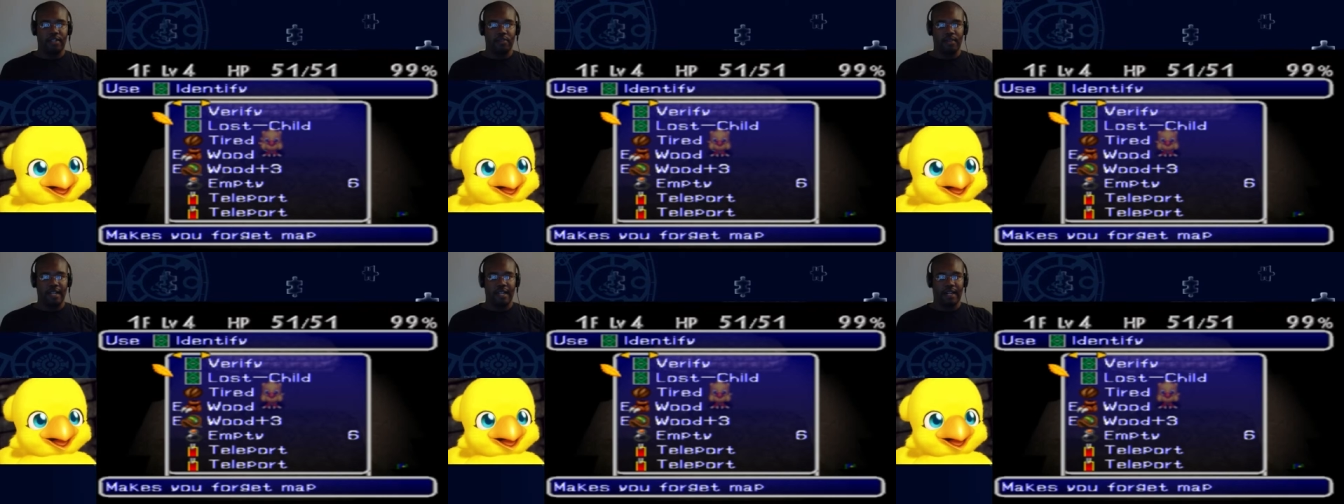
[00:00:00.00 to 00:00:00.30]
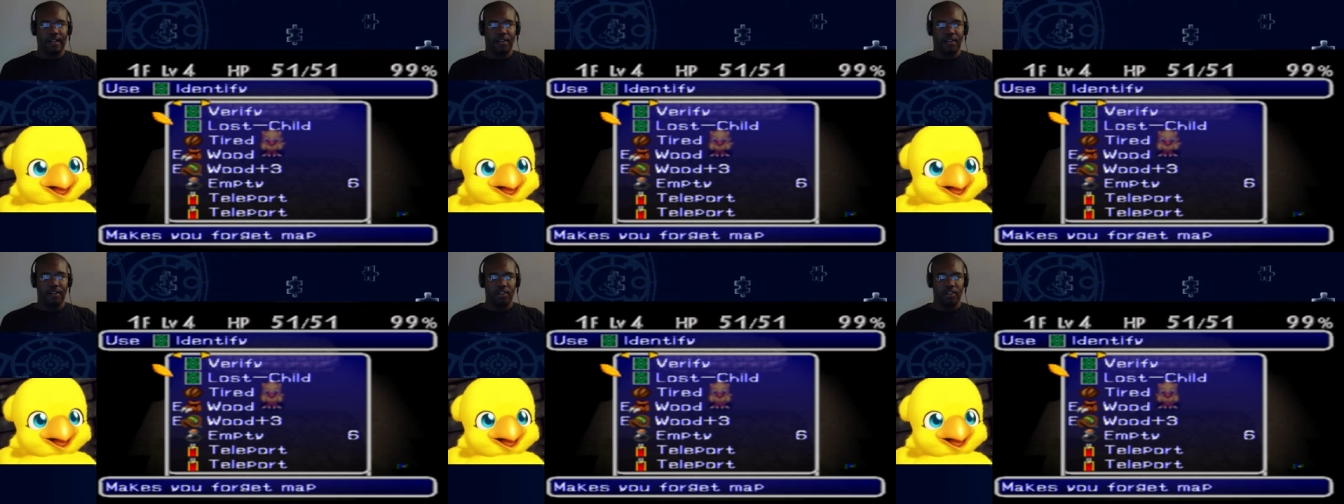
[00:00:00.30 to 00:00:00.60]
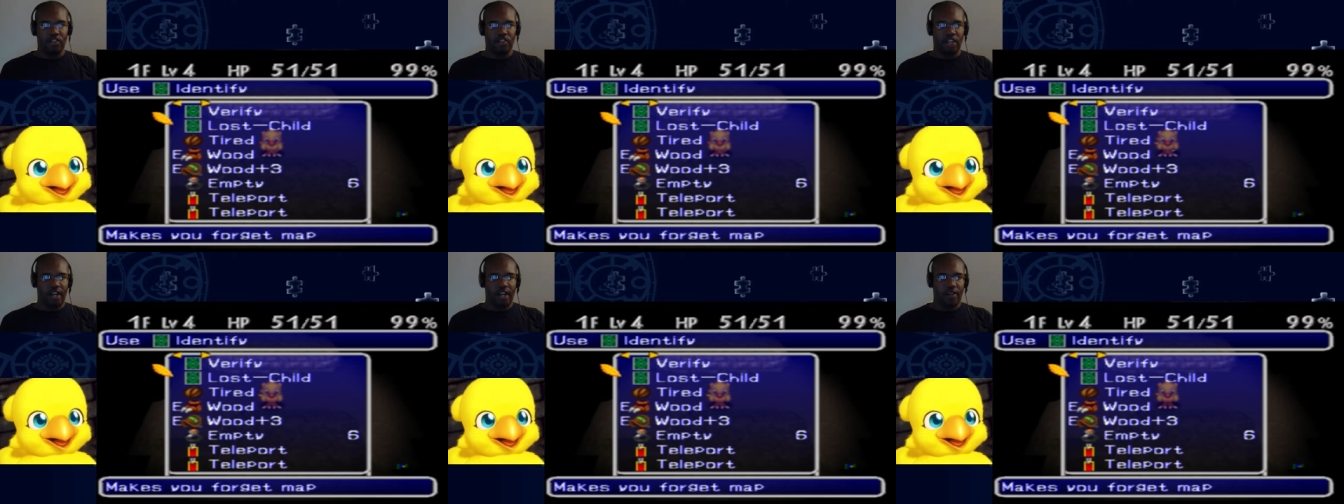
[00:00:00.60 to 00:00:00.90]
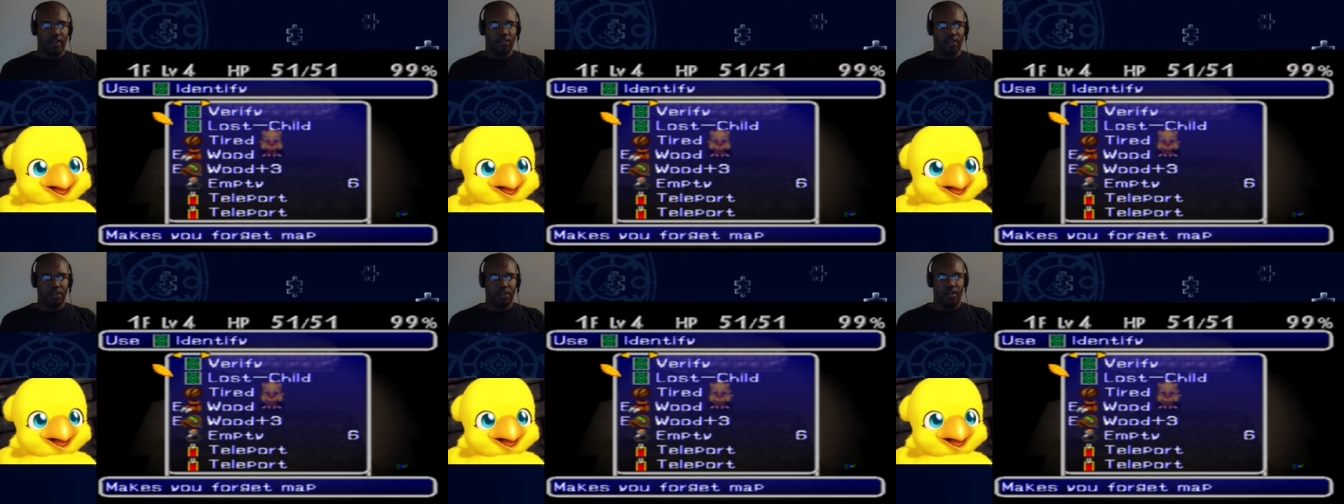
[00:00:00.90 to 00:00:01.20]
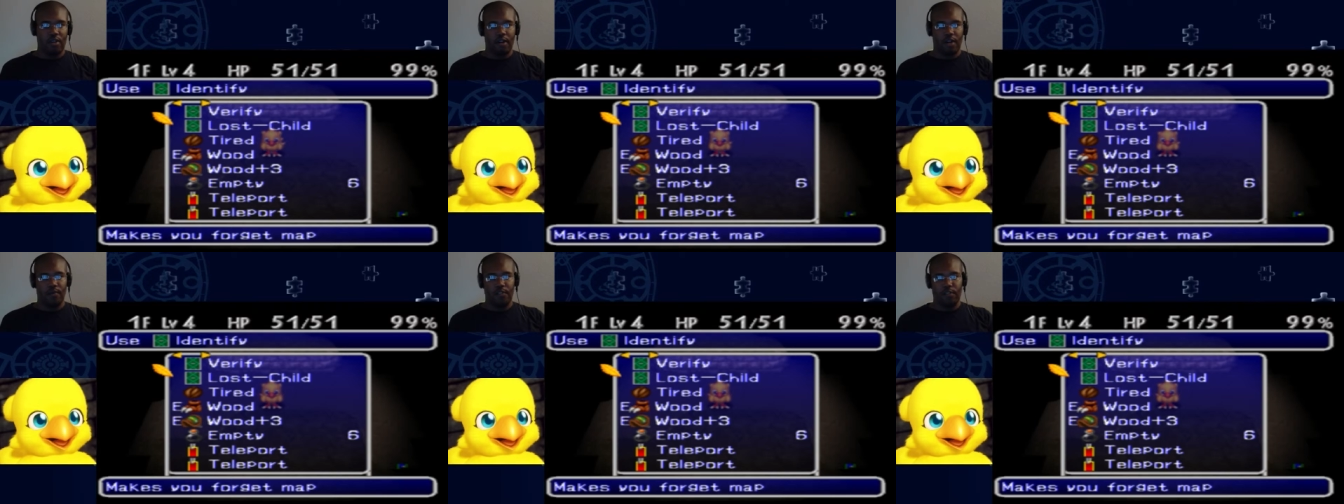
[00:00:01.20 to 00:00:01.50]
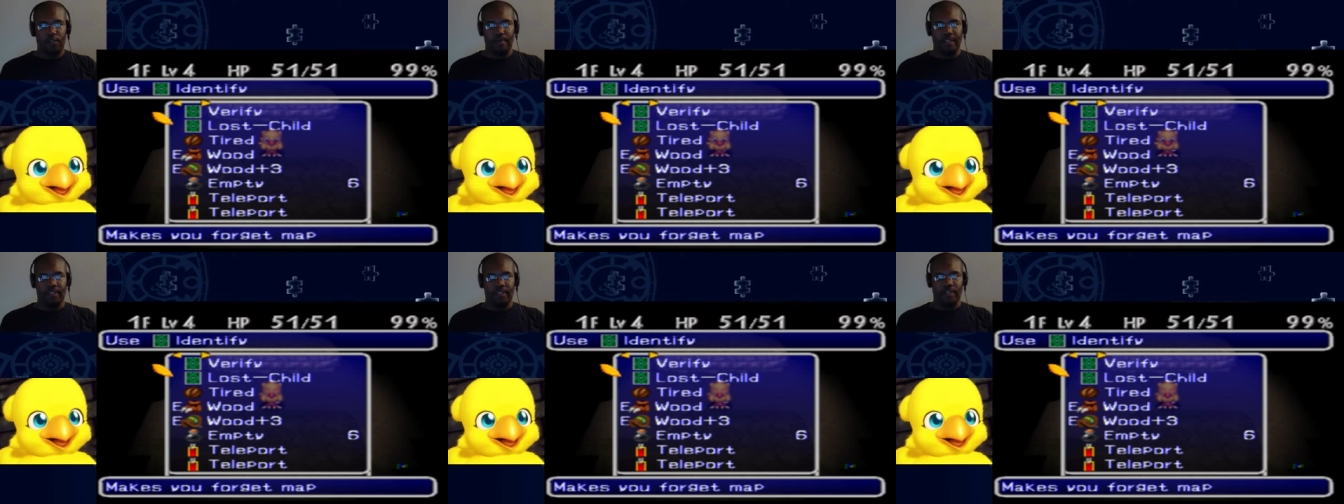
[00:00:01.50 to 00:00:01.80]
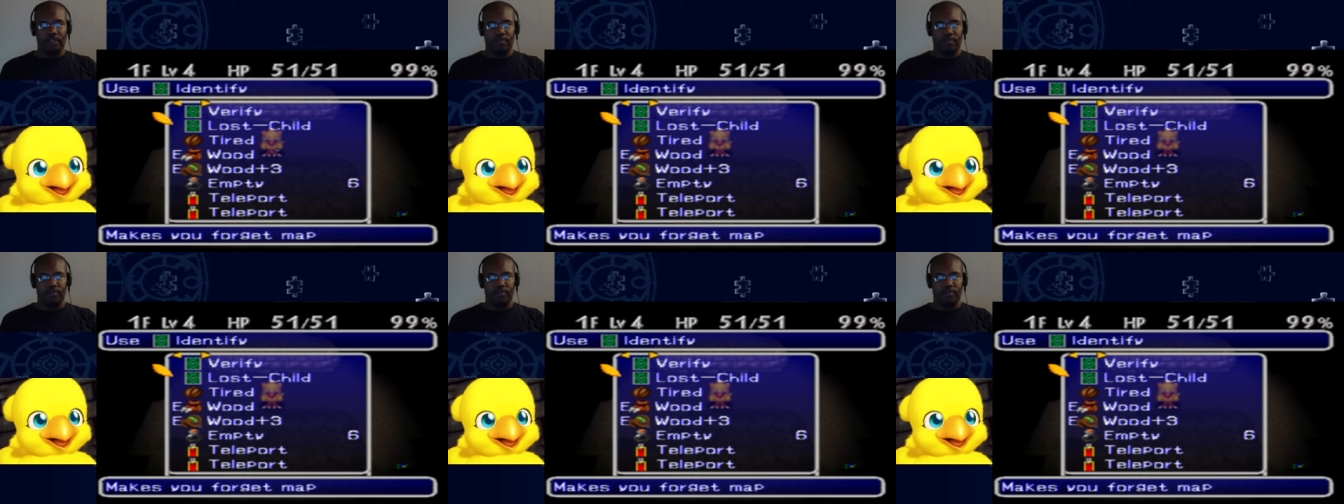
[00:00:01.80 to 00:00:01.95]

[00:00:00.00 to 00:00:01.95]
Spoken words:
So we got a lost child card, which makes us